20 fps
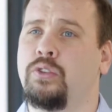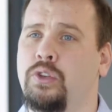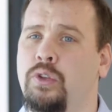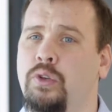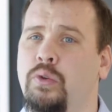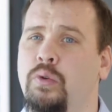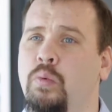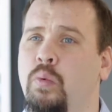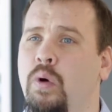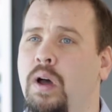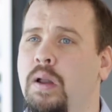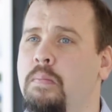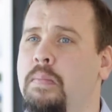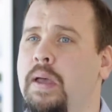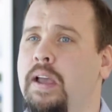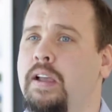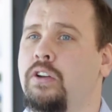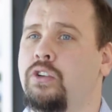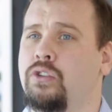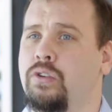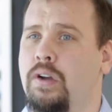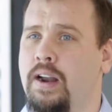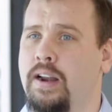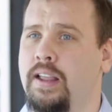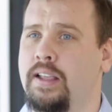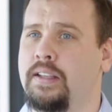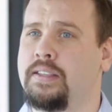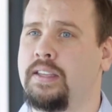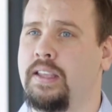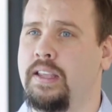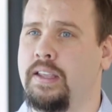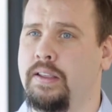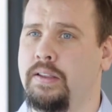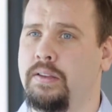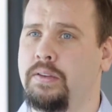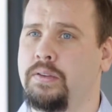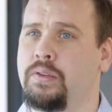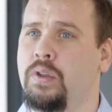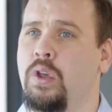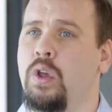to what mechatronics
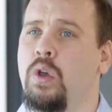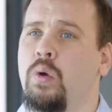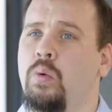is